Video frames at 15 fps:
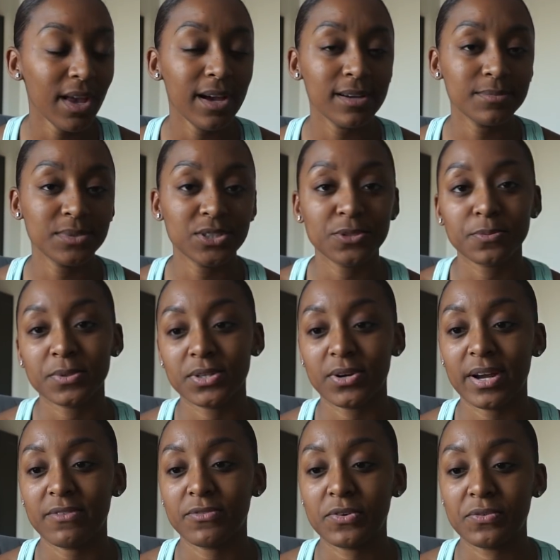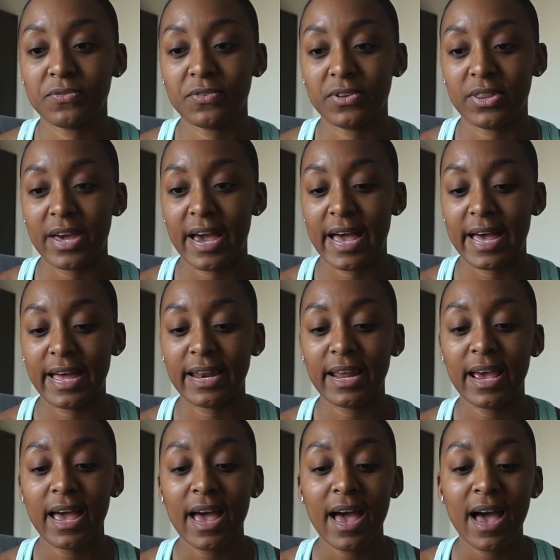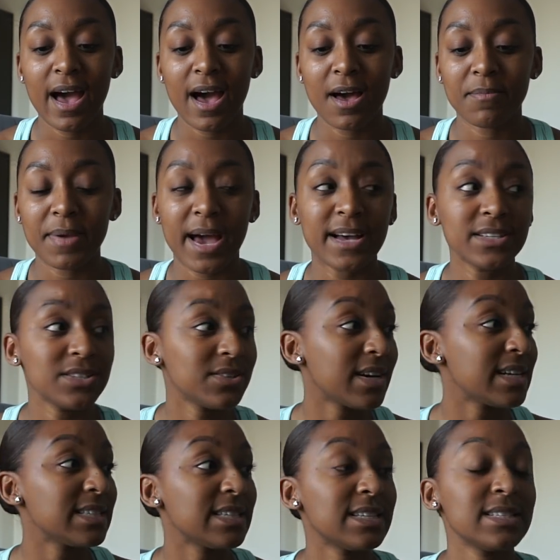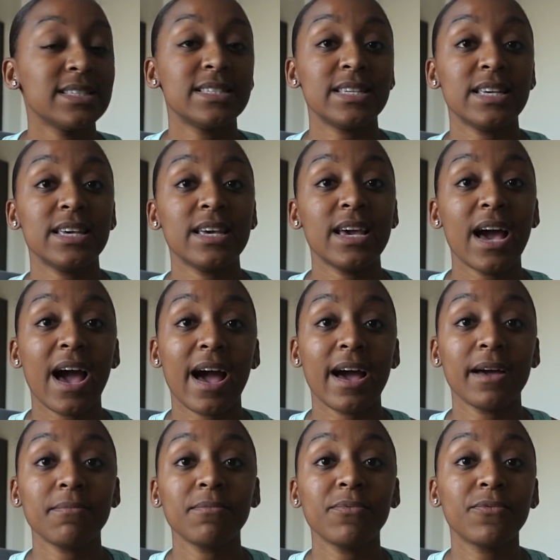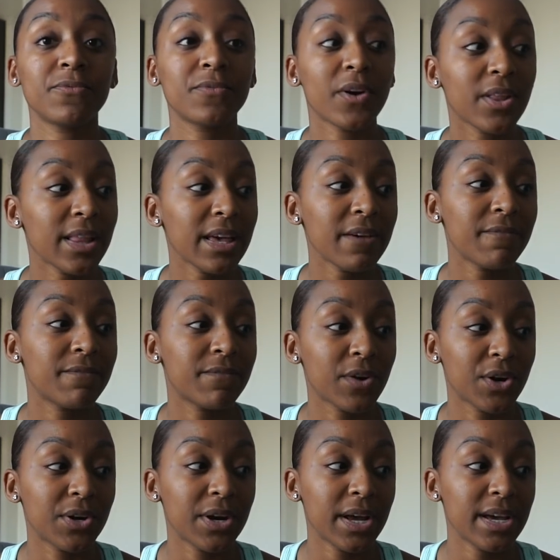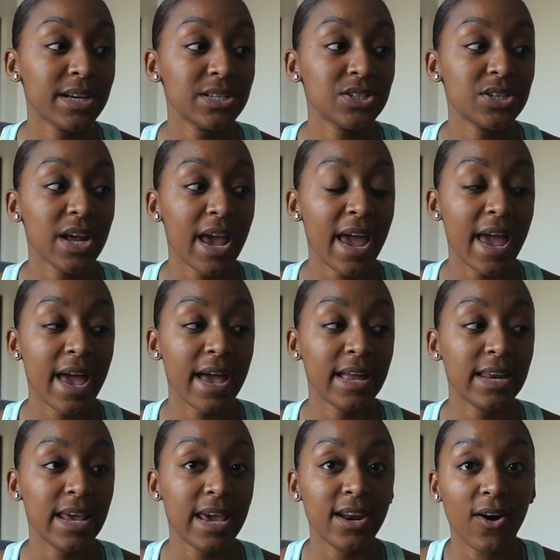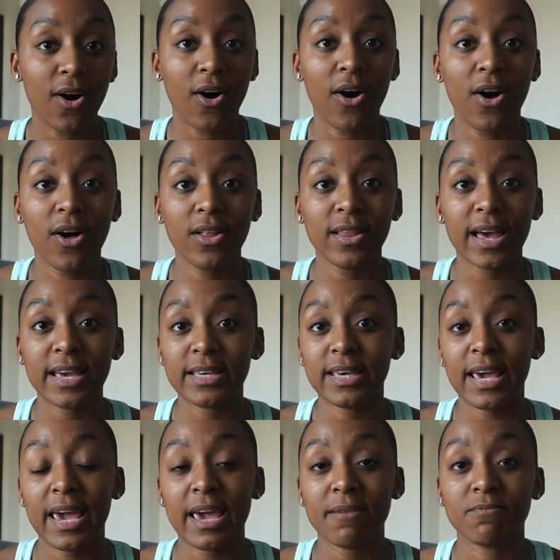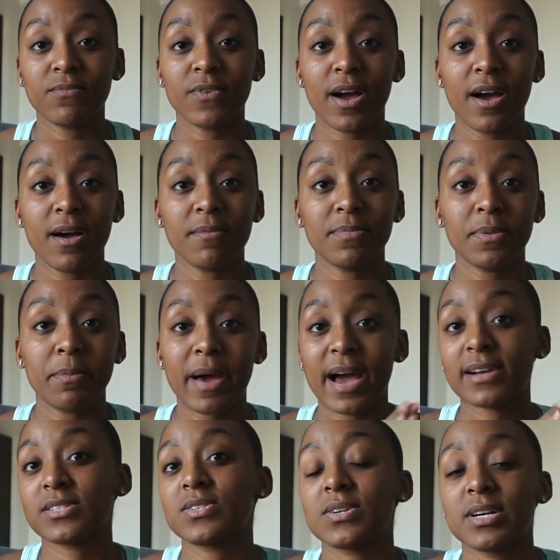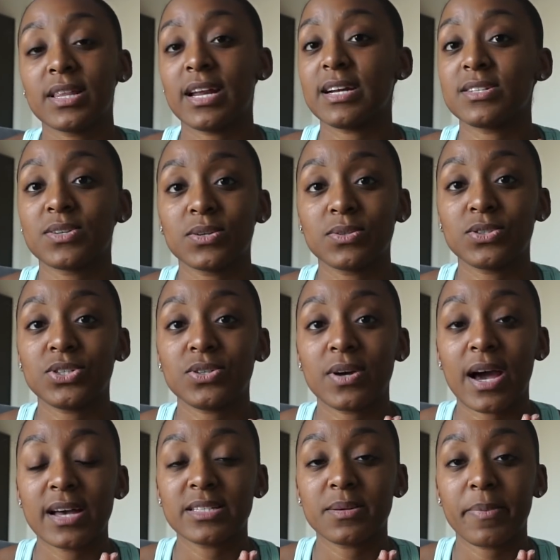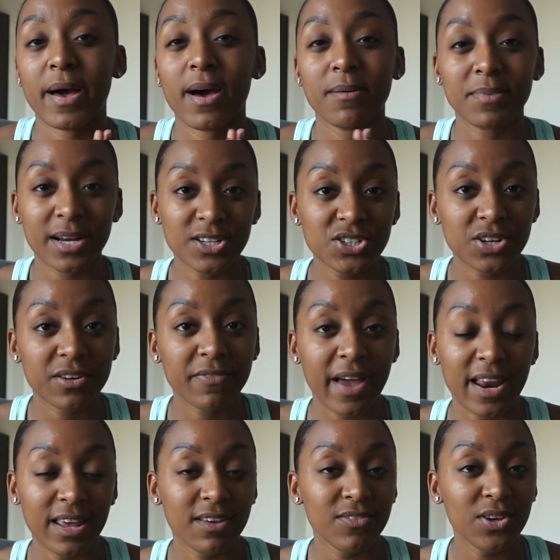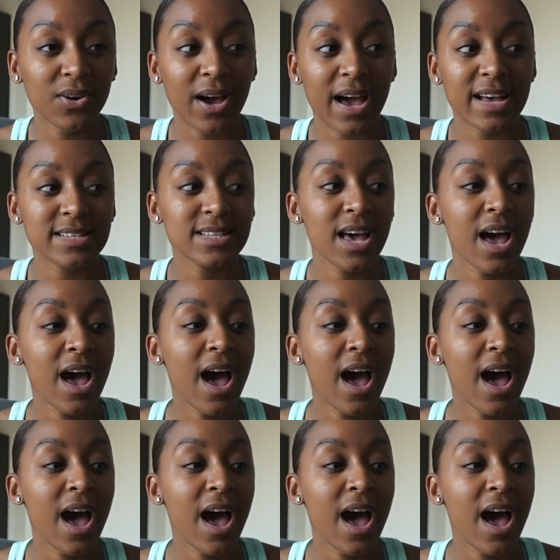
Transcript: I'm super grateful for that. As you guys can see, I'm fully furnished, and it all like came from the backstory that I told you guys about. I'm not sure if any of you guys